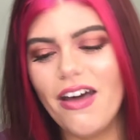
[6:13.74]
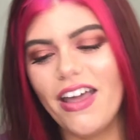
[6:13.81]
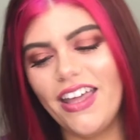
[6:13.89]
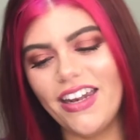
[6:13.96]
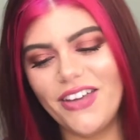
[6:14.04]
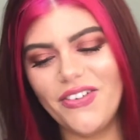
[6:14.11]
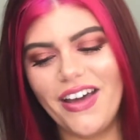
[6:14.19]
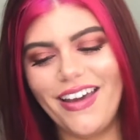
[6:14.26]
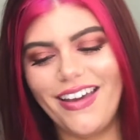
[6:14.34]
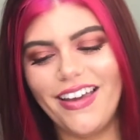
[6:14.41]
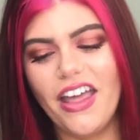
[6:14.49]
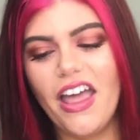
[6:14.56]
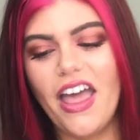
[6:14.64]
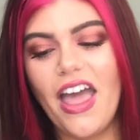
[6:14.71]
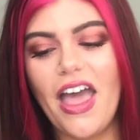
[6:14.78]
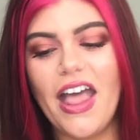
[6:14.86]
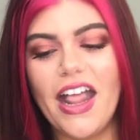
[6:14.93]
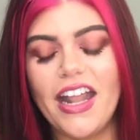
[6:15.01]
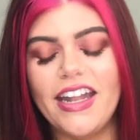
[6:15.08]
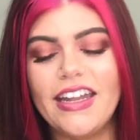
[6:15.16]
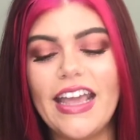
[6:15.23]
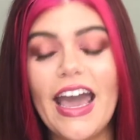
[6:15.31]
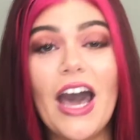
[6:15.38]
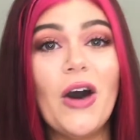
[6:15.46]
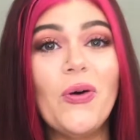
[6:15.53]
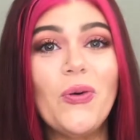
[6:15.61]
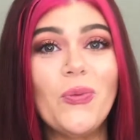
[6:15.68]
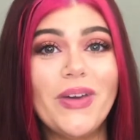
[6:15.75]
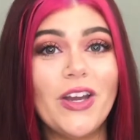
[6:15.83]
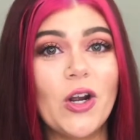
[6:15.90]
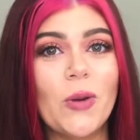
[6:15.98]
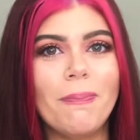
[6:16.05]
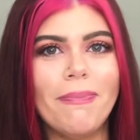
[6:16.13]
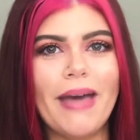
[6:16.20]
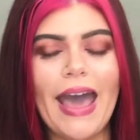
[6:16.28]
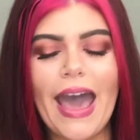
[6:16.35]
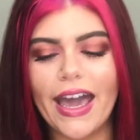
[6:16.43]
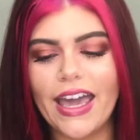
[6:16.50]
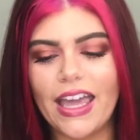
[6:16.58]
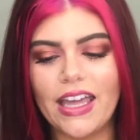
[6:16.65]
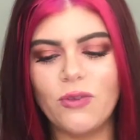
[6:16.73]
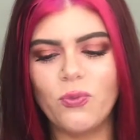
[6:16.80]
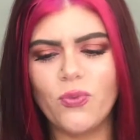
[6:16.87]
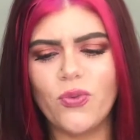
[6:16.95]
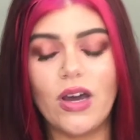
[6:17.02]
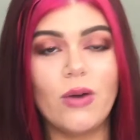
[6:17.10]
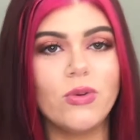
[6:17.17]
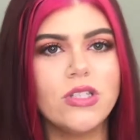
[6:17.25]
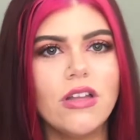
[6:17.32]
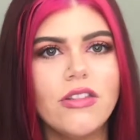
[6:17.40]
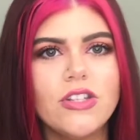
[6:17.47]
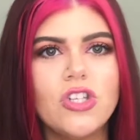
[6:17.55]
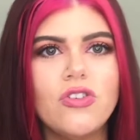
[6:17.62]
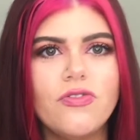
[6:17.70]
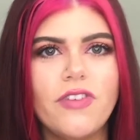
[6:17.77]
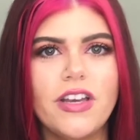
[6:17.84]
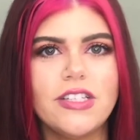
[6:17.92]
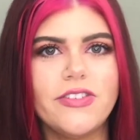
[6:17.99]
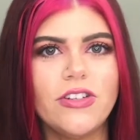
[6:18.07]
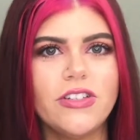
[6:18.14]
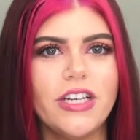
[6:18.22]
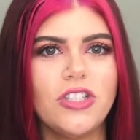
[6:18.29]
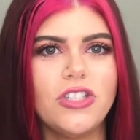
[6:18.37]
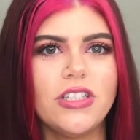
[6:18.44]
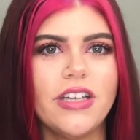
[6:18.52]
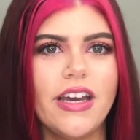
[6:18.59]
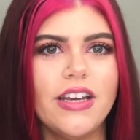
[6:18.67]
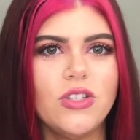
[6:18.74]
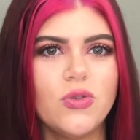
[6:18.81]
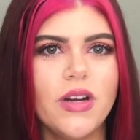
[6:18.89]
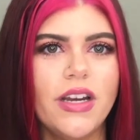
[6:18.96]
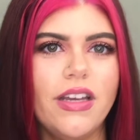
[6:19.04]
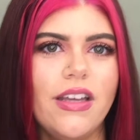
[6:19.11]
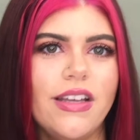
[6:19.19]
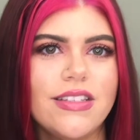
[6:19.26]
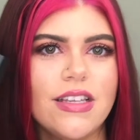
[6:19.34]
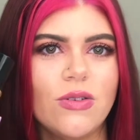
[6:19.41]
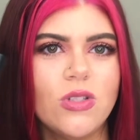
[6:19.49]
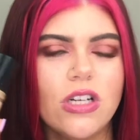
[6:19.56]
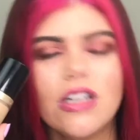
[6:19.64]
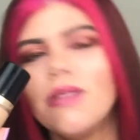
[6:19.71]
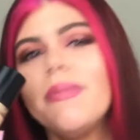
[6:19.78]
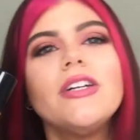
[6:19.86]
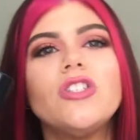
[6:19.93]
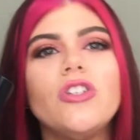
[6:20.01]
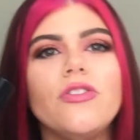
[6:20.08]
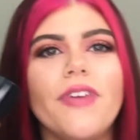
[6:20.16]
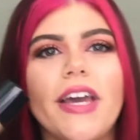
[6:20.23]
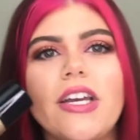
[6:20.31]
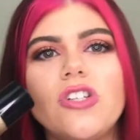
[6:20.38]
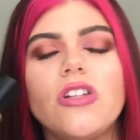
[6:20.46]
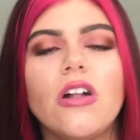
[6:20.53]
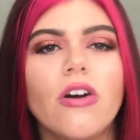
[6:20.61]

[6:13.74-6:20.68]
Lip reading: Anyway, now we are back in, I was on the Too Faced foundation, guys, right? Yes, I was talking about Too Faced.